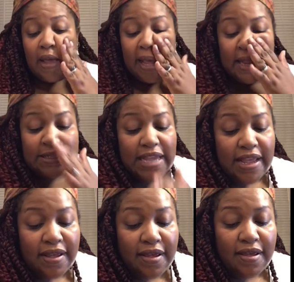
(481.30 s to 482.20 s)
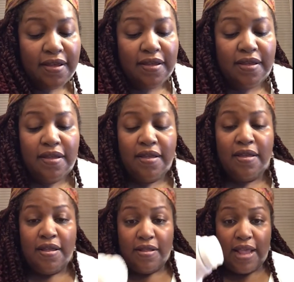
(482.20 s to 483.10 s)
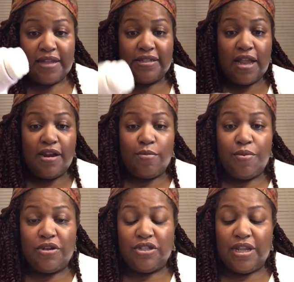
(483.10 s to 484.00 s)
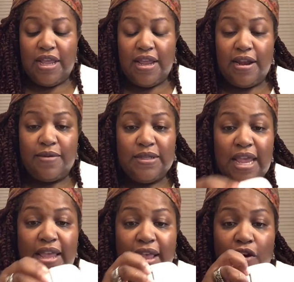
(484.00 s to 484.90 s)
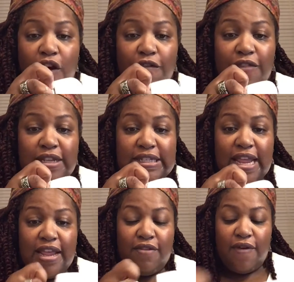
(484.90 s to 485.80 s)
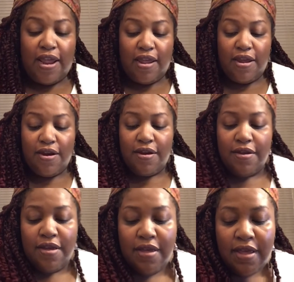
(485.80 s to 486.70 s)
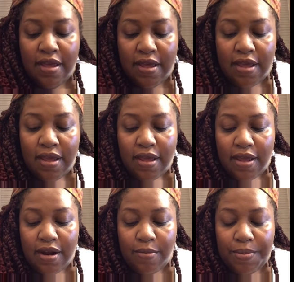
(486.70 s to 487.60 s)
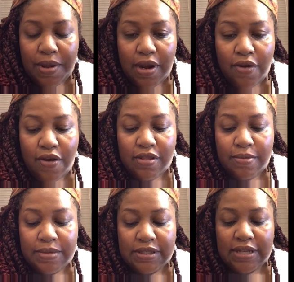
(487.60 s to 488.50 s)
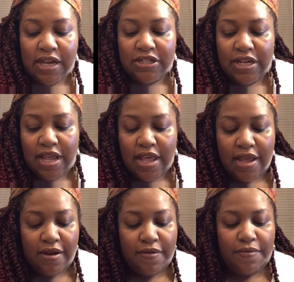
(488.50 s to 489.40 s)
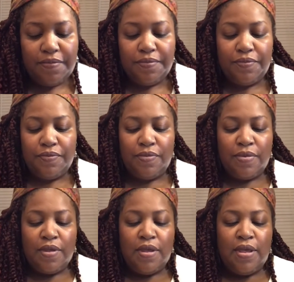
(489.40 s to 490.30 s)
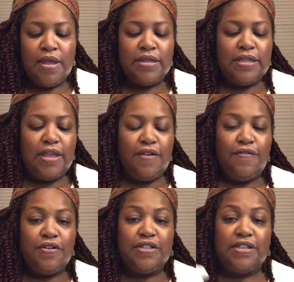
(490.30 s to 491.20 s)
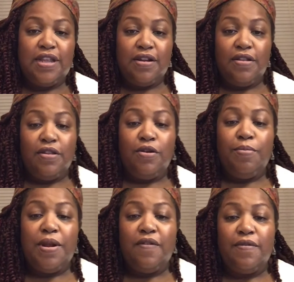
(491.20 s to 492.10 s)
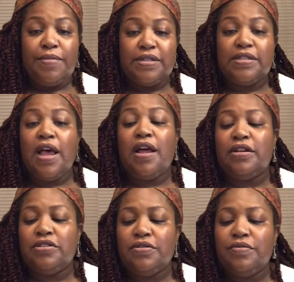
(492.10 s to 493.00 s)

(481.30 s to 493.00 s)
I take that sonic brush again. I'm taking off this head right here, and I'm putting on the massaging head to give your skin a little bit of a massage.